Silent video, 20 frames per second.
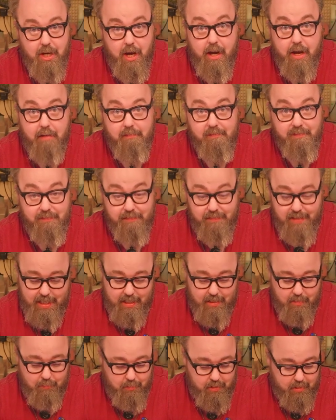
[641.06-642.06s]
I'm
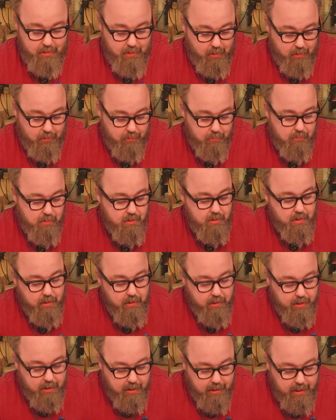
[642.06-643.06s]
filling it with glue so that
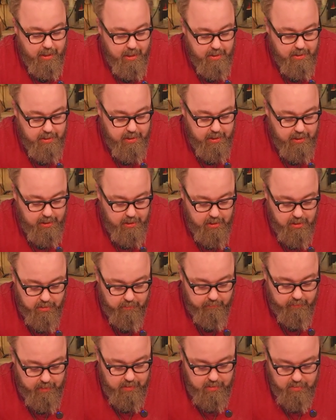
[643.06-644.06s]
I can get into each
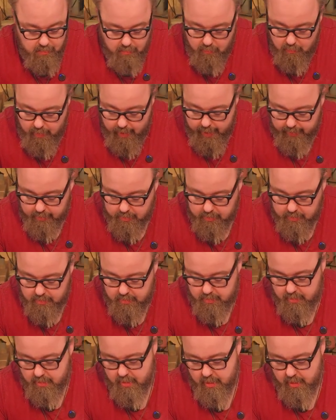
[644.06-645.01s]
of these cracks.